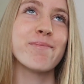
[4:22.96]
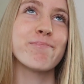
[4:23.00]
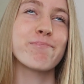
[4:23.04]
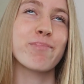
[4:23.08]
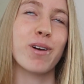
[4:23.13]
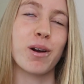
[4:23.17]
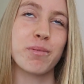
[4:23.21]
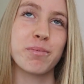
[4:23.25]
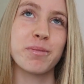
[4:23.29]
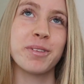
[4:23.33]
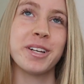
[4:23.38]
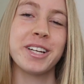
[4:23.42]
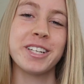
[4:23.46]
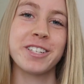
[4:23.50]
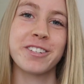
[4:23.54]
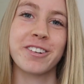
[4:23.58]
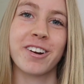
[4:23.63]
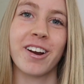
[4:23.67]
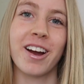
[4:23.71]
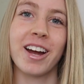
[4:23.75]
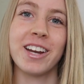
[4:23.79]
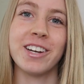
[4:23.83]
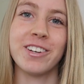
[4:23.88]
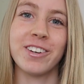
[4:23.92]
probably
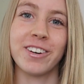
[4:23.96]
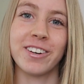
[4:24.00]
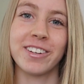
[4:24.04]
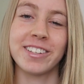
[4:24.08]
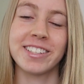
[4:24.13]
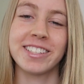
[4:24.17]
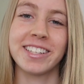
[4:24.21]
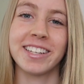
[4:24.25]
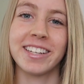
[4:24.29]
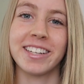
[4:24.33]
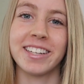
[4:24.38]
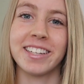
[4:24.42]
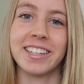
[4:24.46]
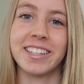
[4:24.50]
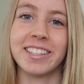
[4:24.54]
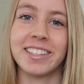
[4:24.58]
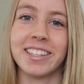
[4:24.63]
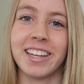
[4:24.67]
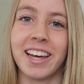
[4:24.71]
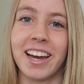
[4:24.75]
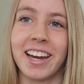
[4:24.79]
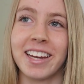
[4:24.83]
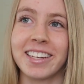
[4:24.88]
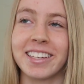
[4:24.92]
try not to
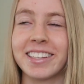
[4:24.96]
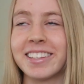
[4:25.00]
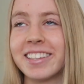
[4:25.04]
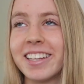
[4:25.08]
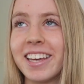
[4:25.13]
like